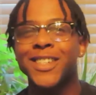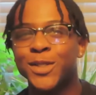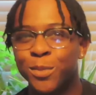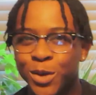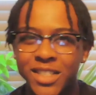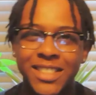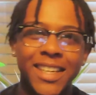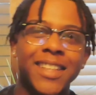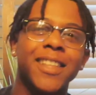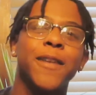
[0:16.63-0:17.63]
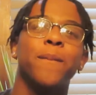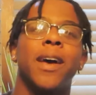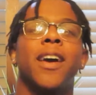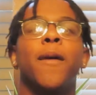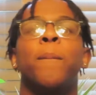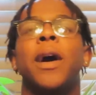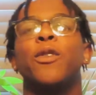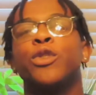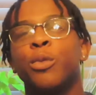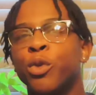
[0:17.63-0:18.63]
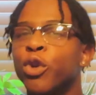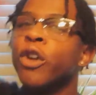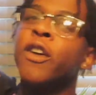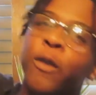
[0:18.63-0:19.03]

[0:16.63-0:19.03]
y'all? It's the boy Jiggy Leek, man. I'm back with some more